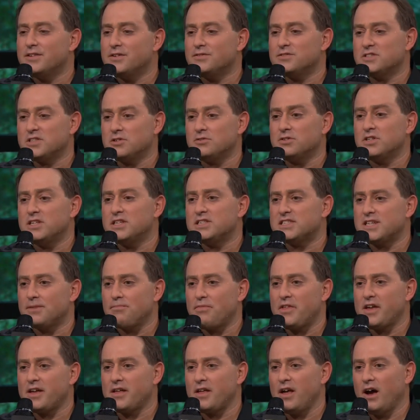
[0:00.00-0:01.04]
certainly,
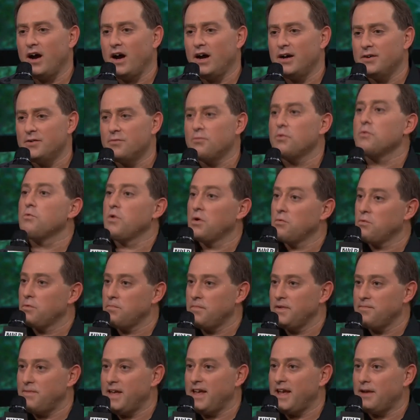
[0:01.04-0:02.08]
something uh,
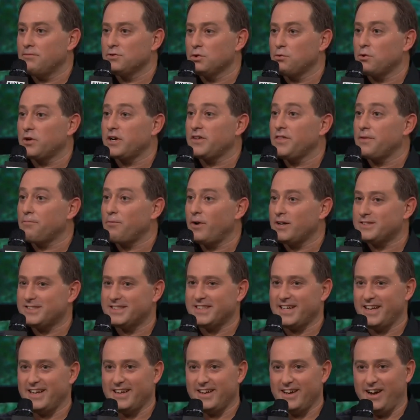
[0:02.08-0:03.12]
being able to work in that's Ron Moore.